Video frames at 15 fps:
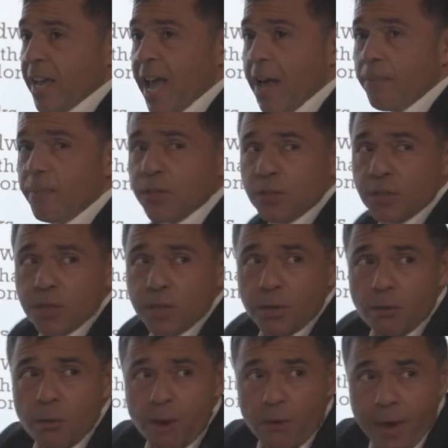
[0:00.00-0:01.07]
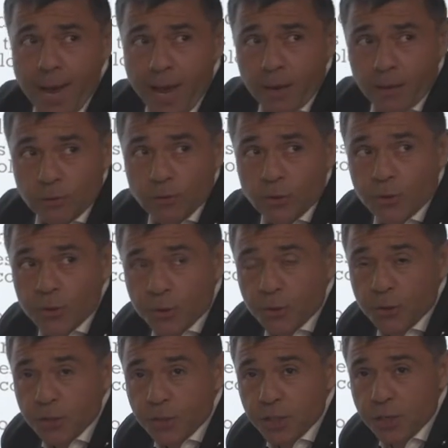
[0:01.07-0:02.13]
happens the other way around to a
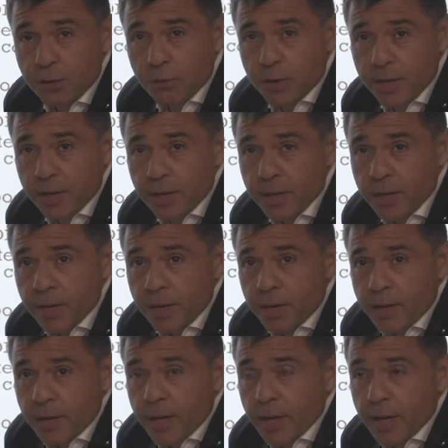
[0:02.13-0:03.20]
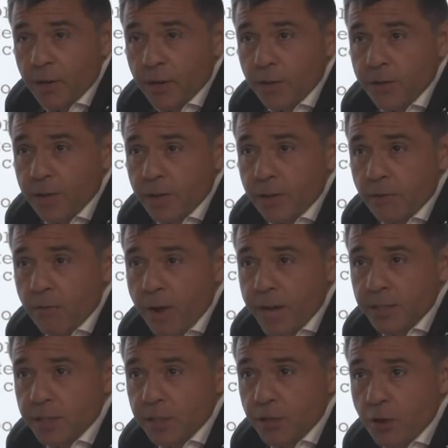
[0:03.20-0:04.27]
certain degree. Not that
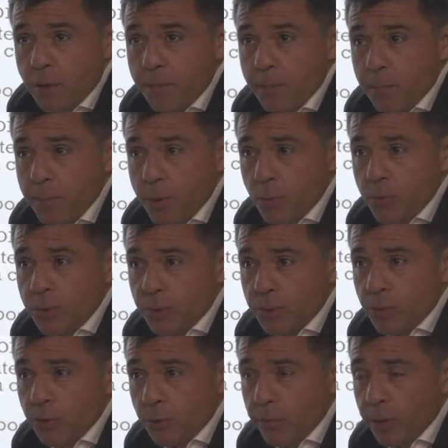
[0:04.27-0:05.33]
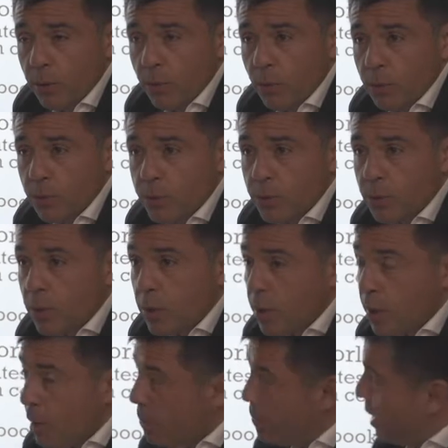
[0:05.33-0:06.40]
Wright did not propose the sodomy laws,
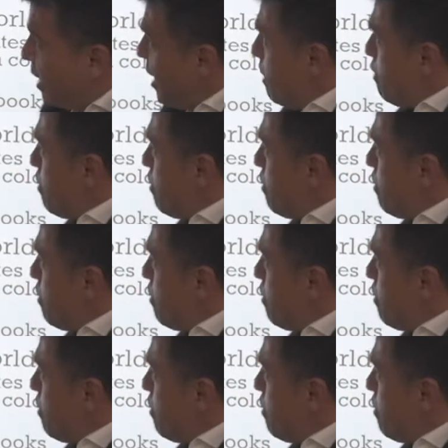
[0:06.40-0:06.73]
but he